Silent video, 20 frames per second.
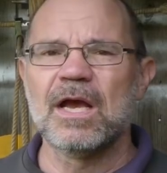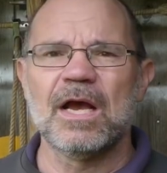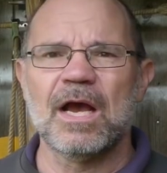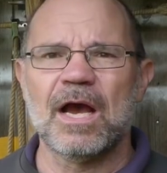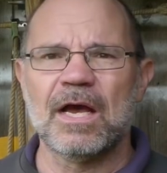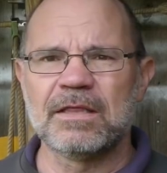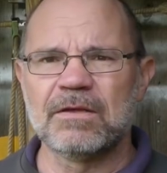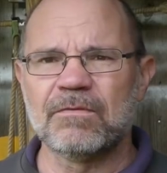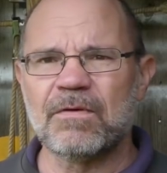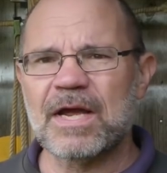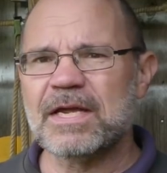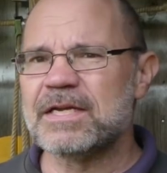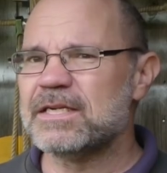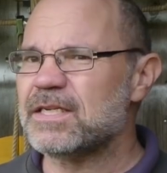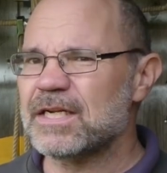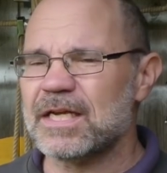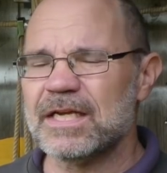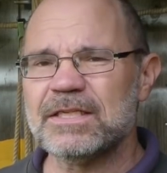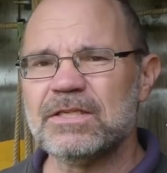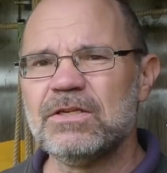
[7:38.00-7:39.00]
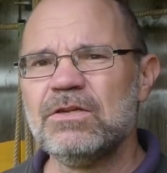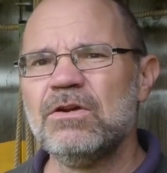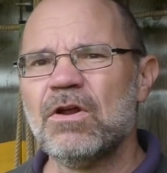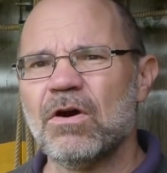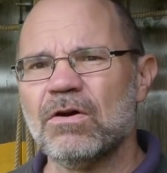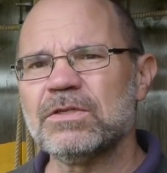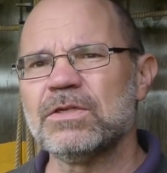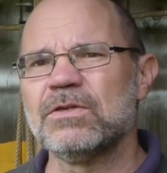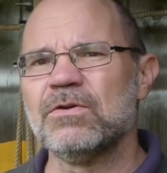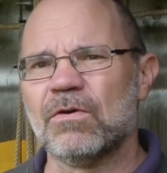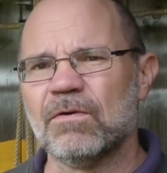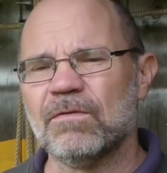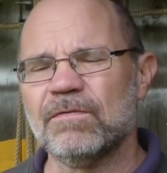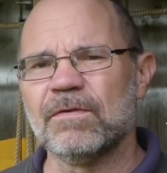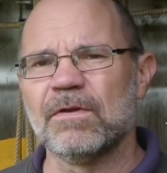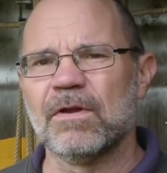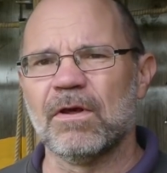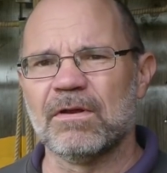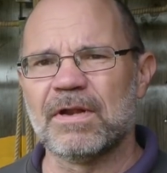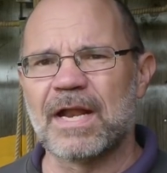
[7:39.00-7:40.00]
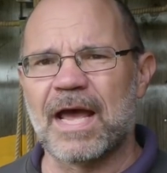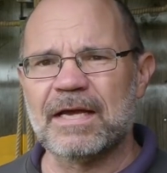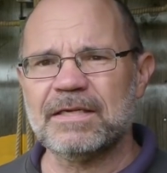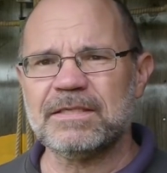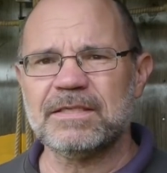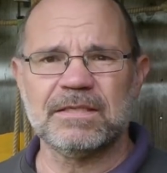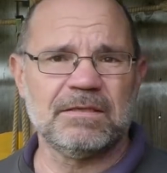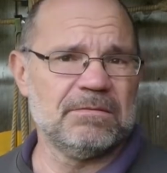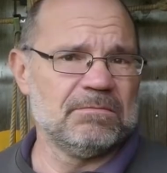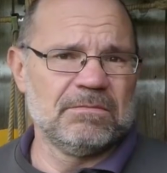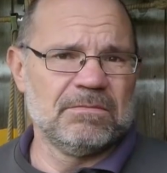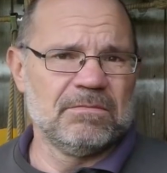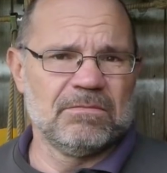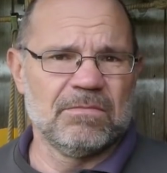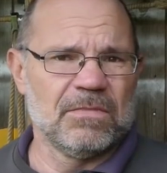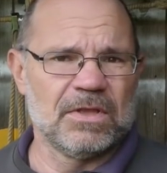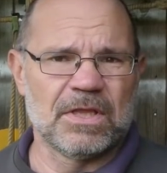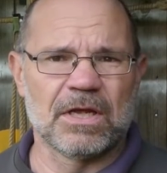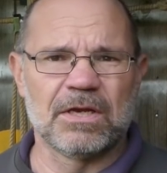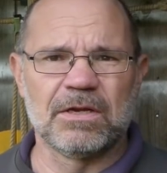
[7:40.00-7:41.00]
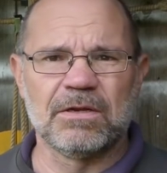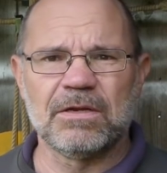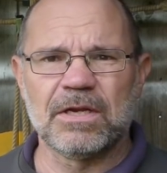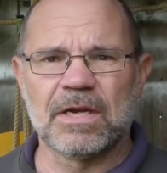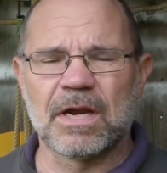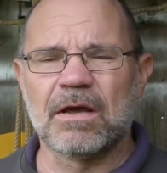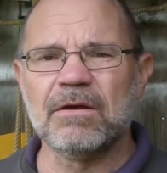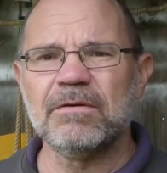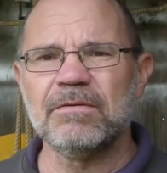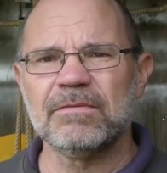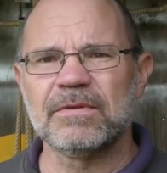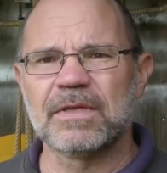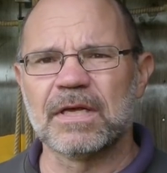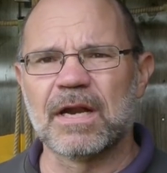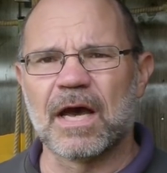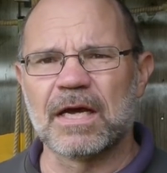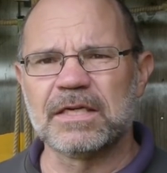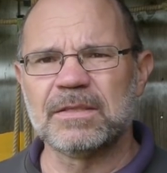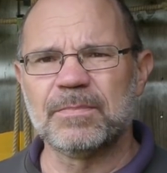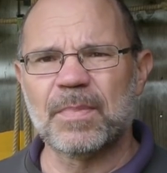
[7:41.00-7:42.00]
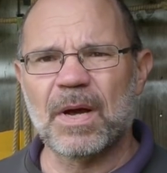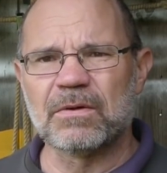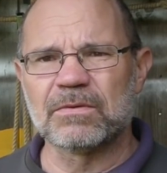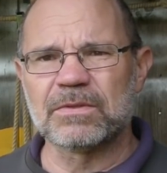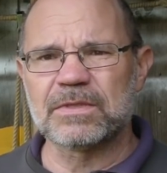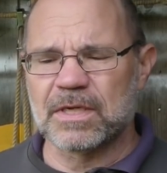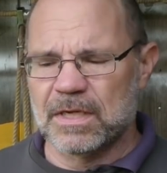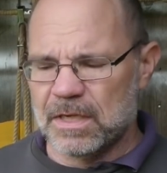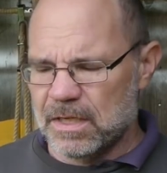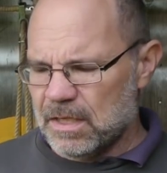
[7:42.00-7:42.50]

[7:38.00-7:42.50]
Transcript: And the range is not an awful lot less than you know the lighter bolts.